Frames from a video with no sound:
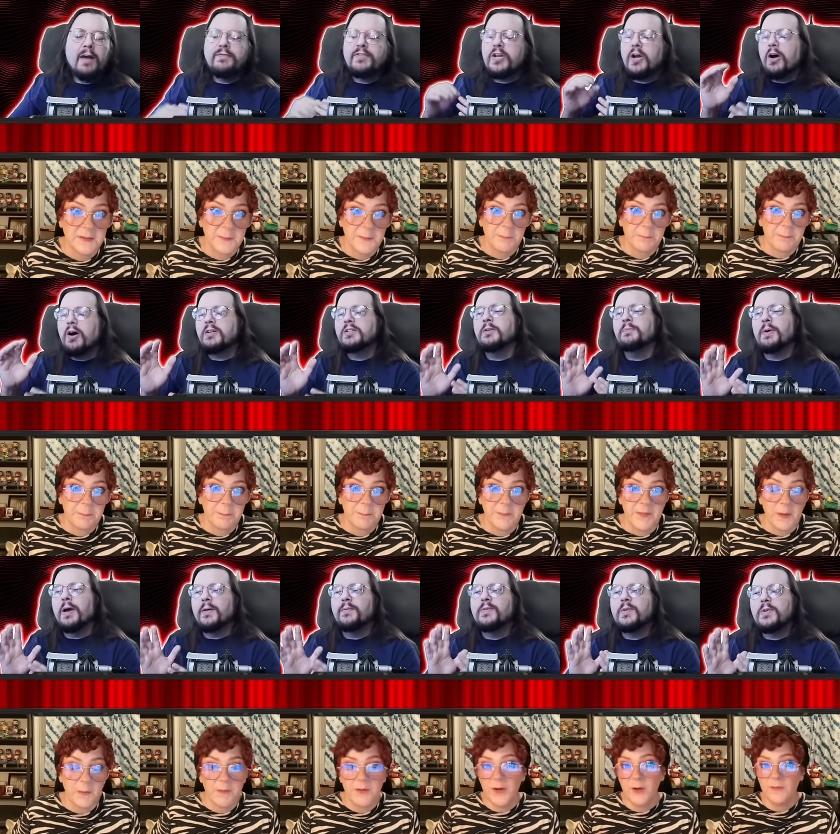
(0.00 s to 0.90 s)
Speaker 1: I've talked
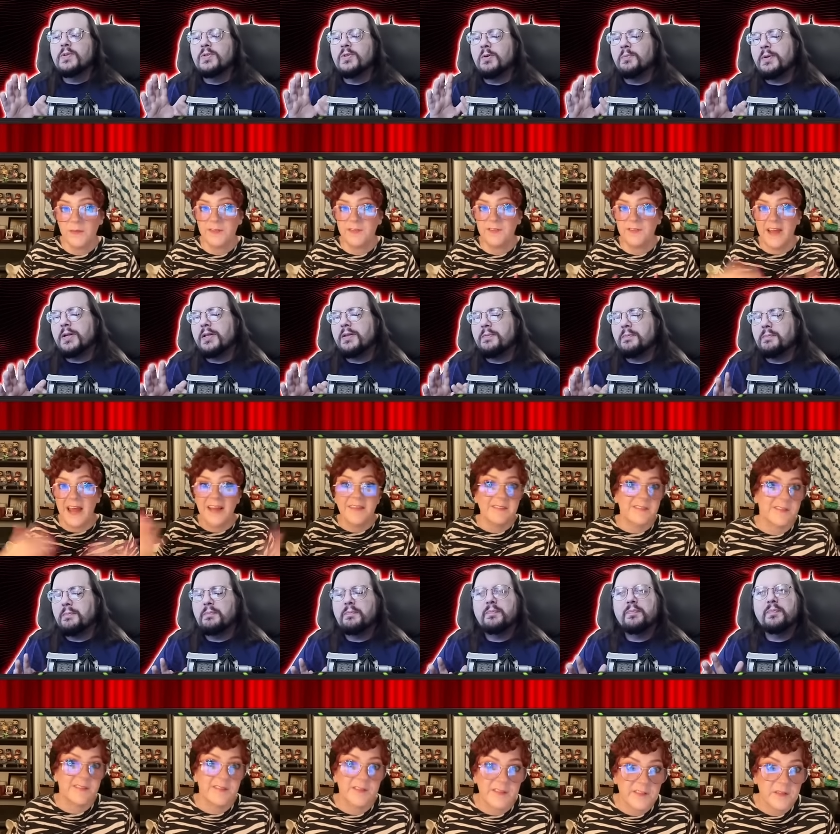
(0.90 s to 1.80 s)
about there were no
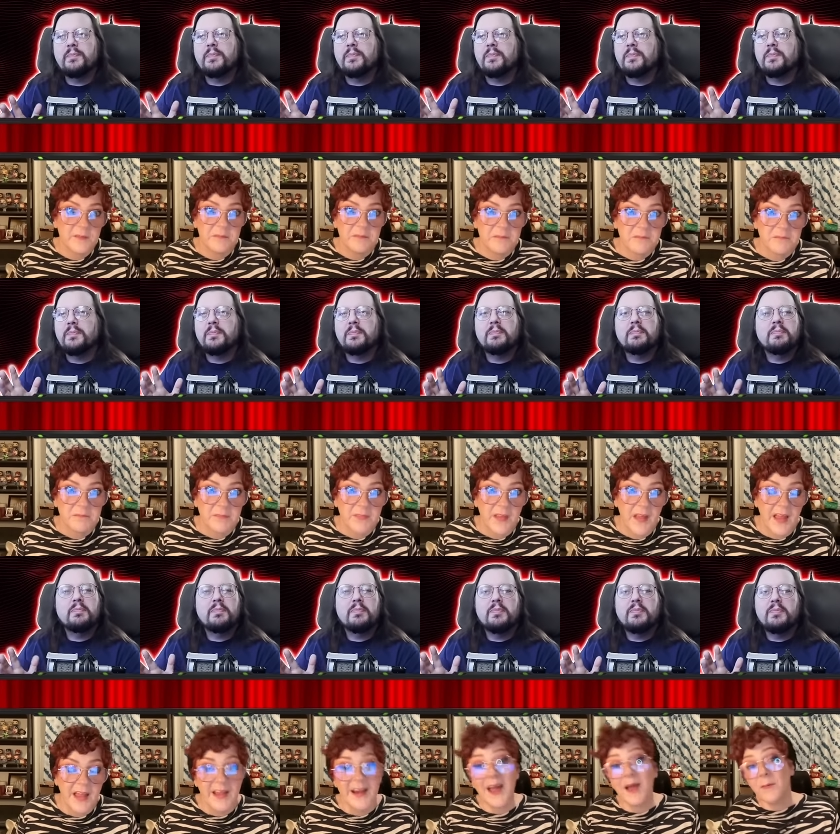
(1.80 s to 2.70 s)
sets,
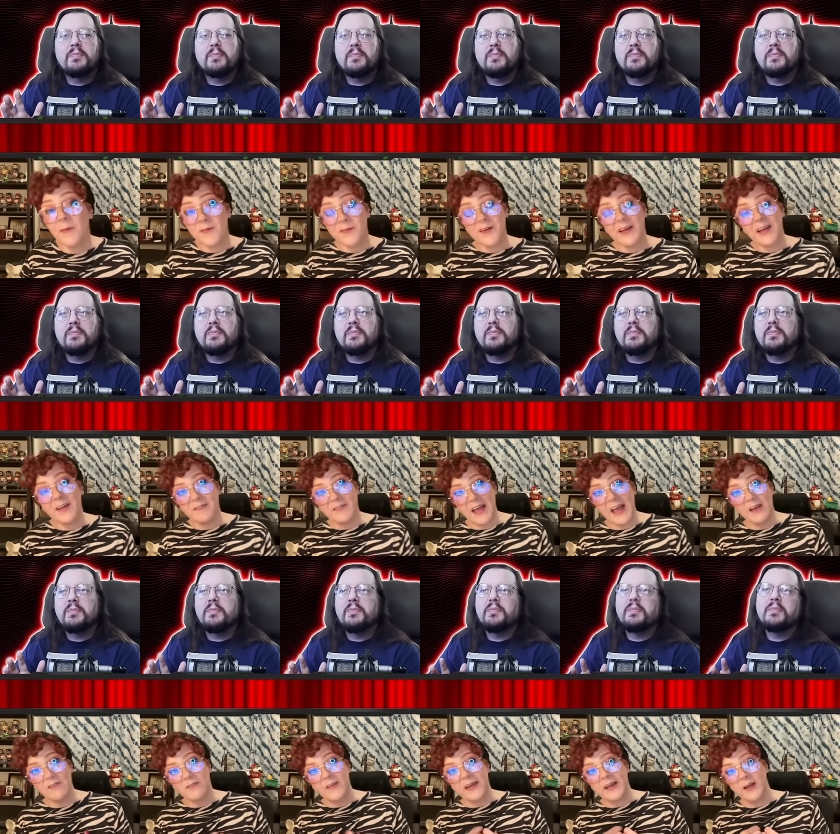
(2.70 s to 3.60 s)
and I wasn't allowed to
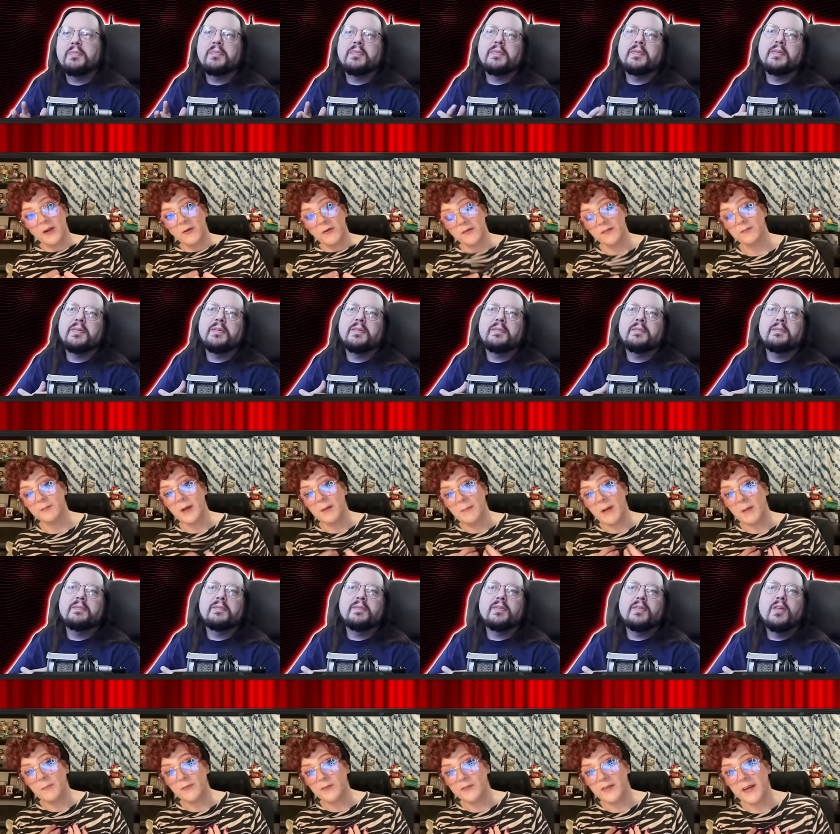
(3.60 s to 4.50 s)
have Lego because my
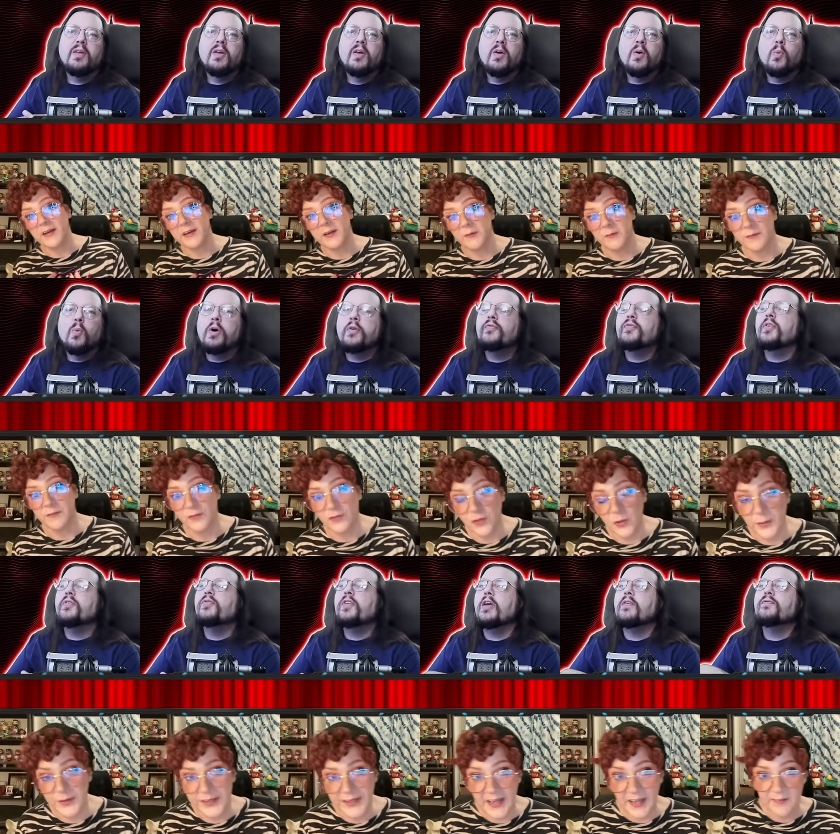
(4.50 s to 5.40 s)
mom decided it was well, a
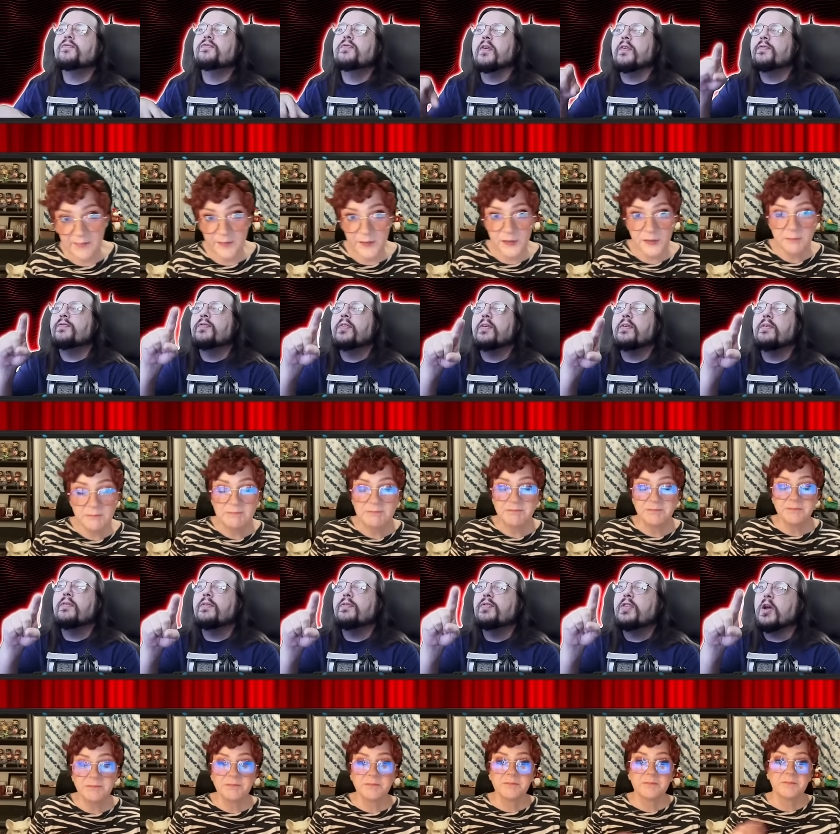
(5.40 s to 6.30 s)
choking there,
Speaker 2: hazard.
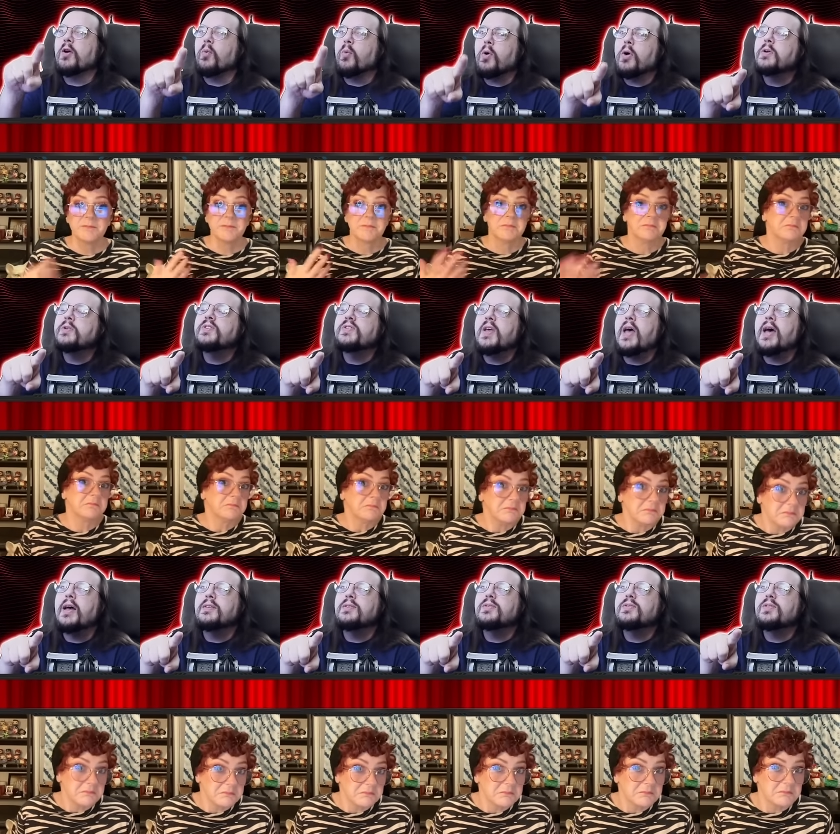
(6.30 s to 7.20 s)
There were
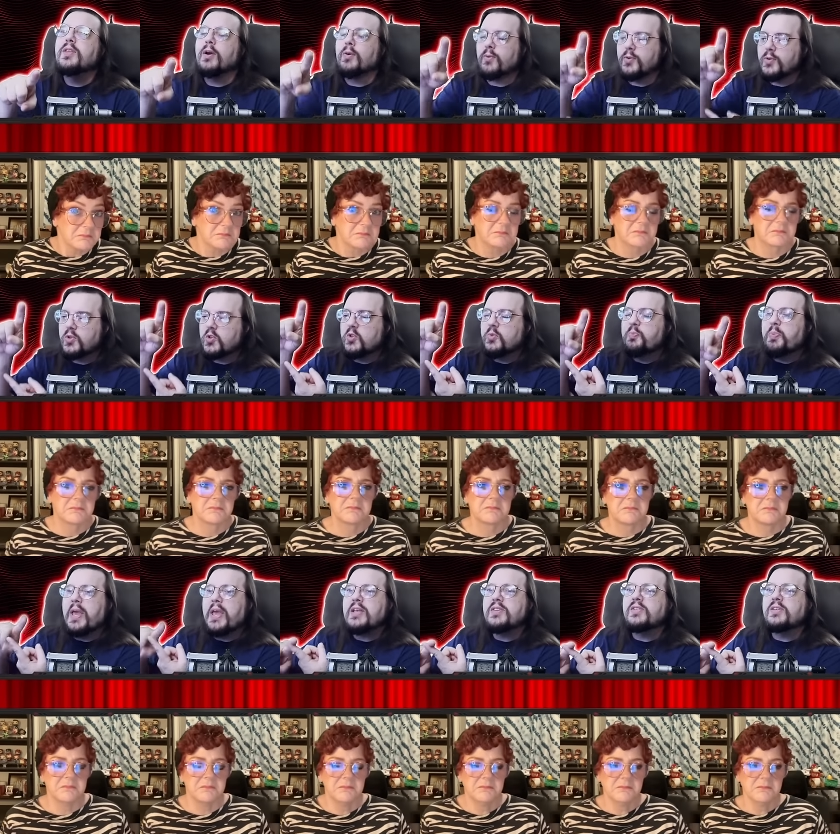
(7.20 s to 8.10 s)
sets. There was
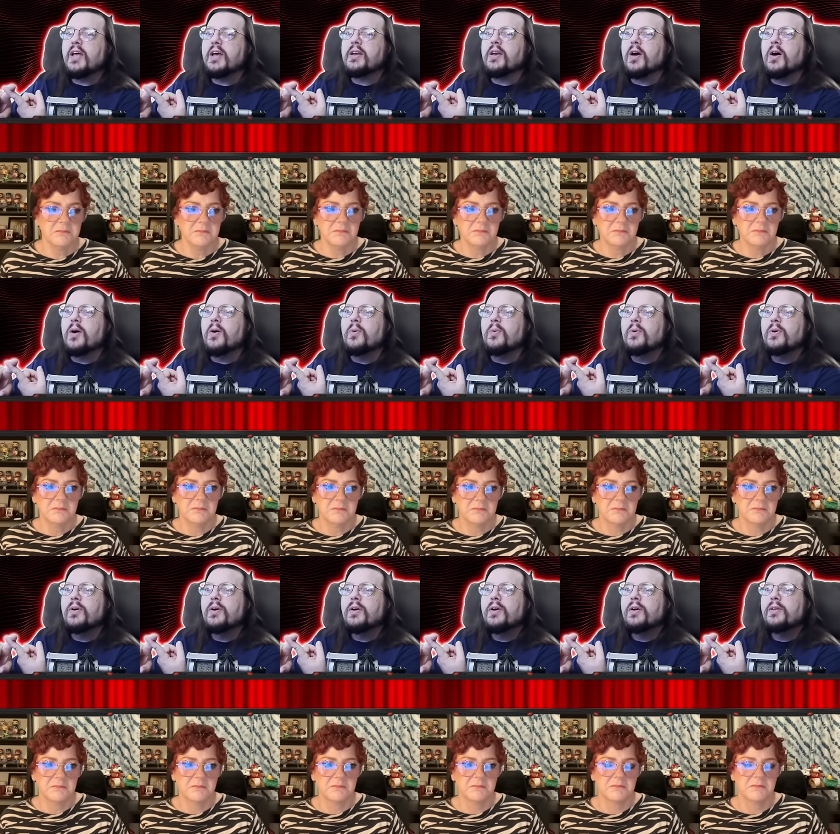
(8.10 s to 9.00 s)
space
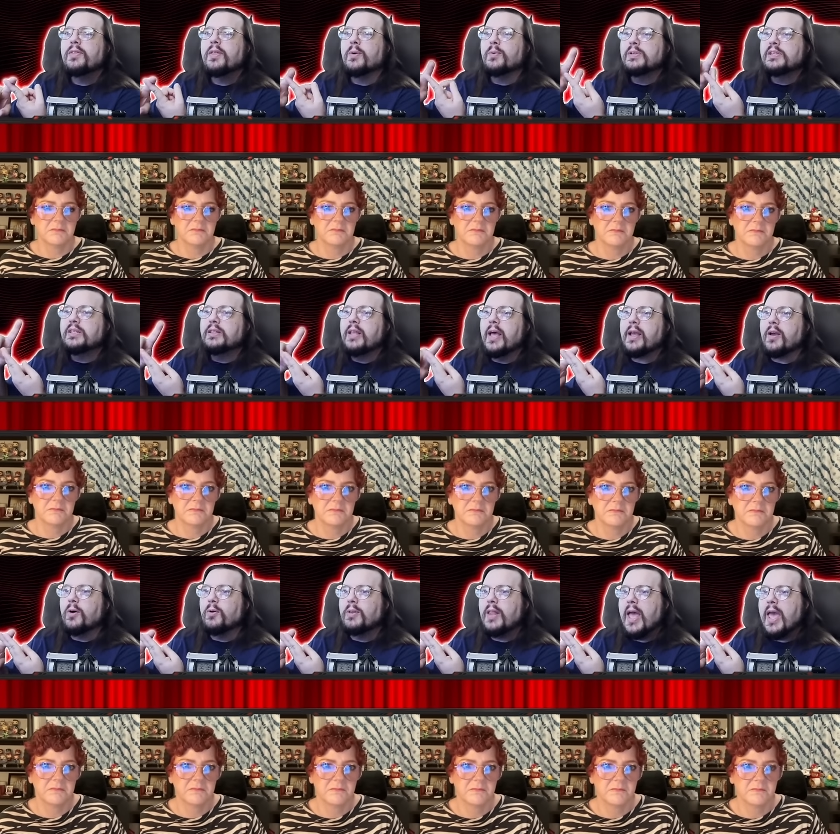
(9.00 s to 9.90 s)
Lego. There was
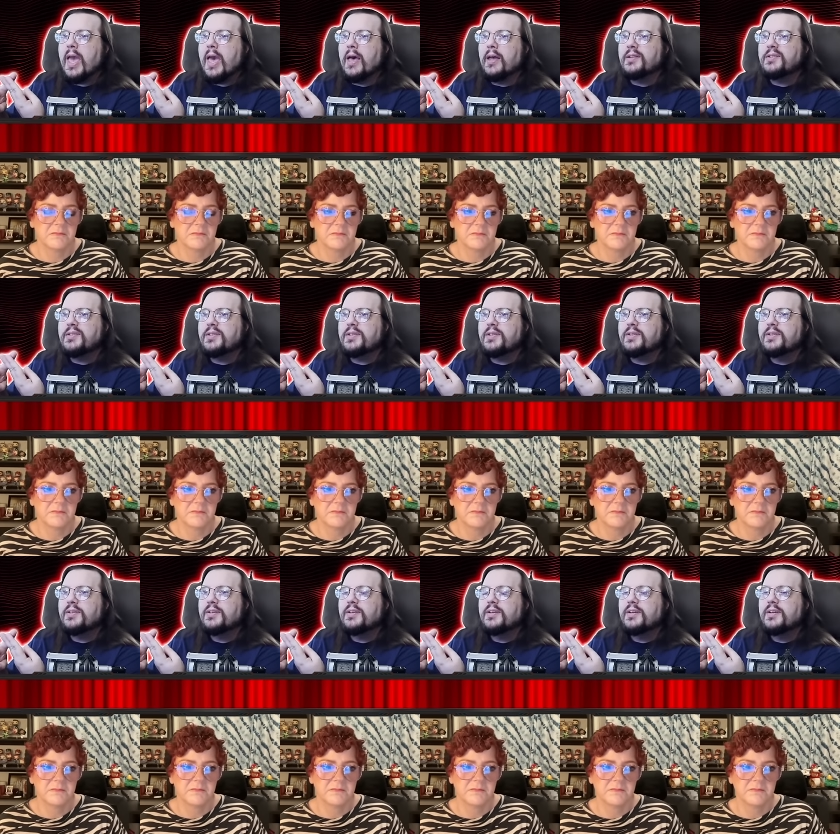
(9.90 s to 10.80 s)
Lego Land.
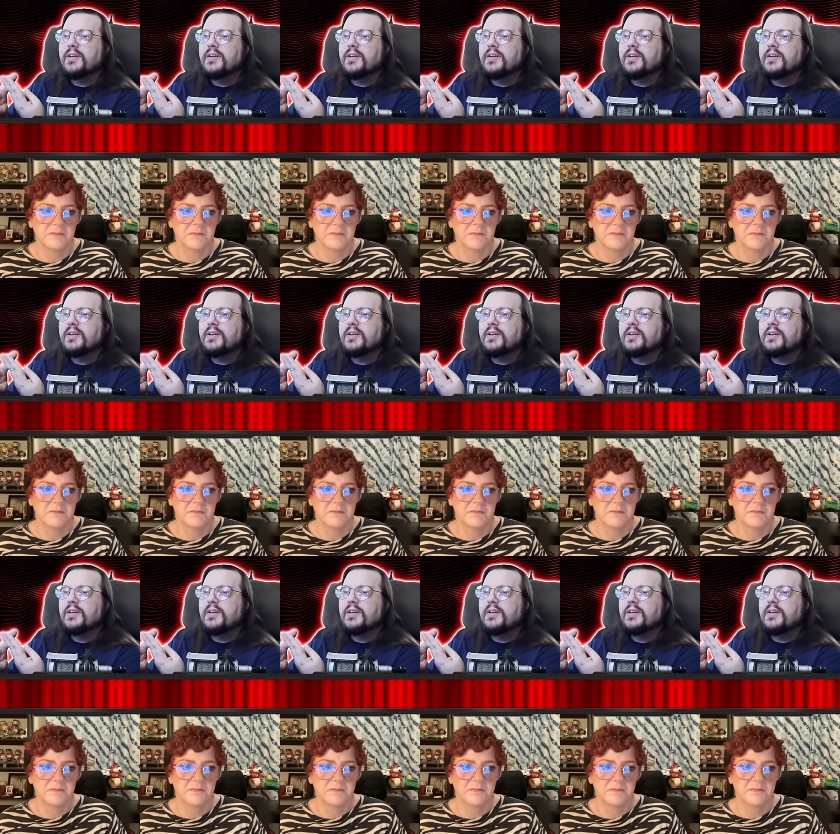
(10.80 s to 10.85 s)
